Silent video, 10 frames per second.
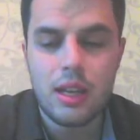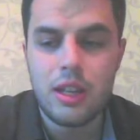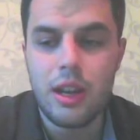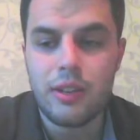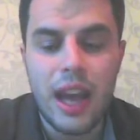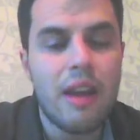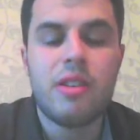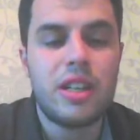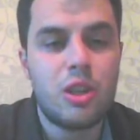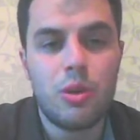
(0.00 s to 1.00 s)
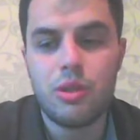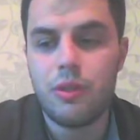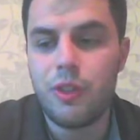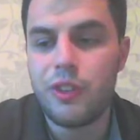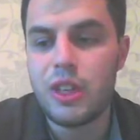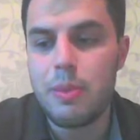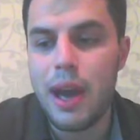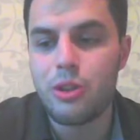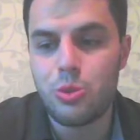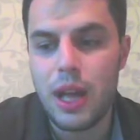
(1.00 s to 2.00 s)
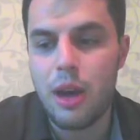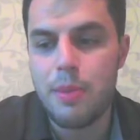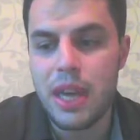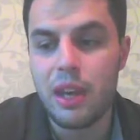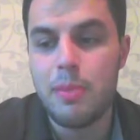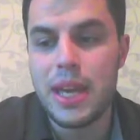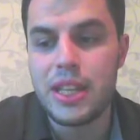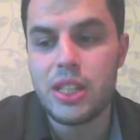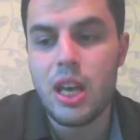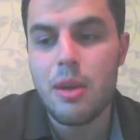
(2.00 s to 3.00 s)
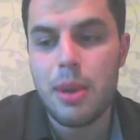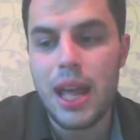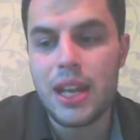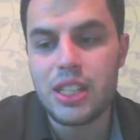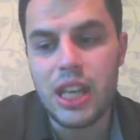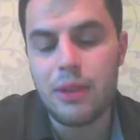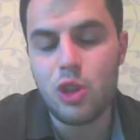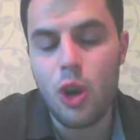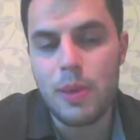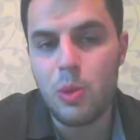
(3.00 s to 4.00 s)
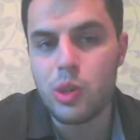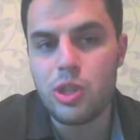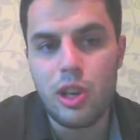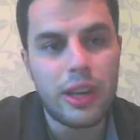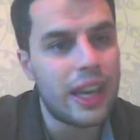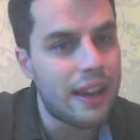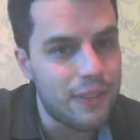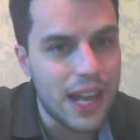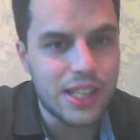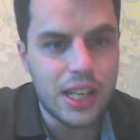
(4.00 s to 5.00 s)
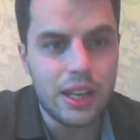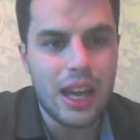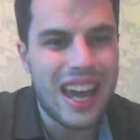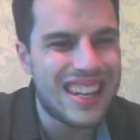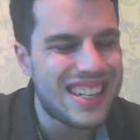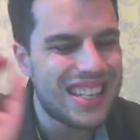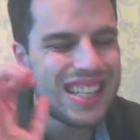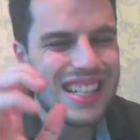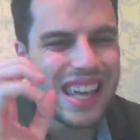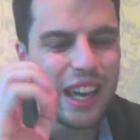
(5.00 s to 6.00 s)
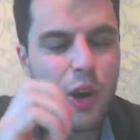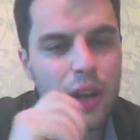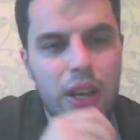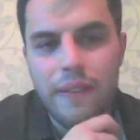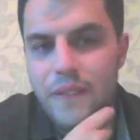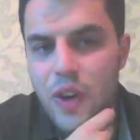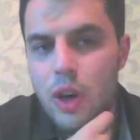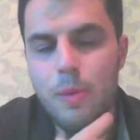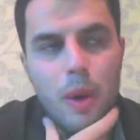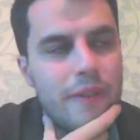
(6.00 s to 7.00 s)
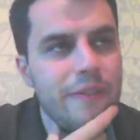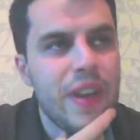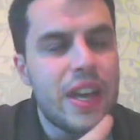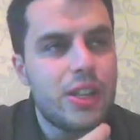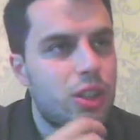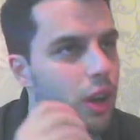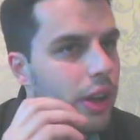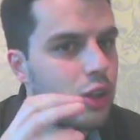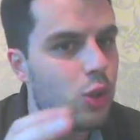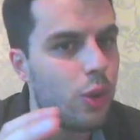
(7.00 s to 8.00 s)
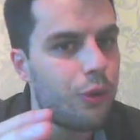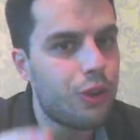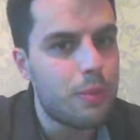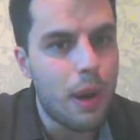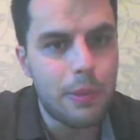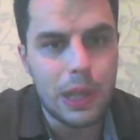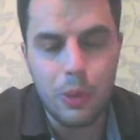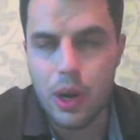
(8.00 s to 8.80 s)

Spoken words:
you know, carry 250 pounds without being a beast. But at the same time, he wasn't looking athletic. And it kind of confirmed my fears that I saw from the public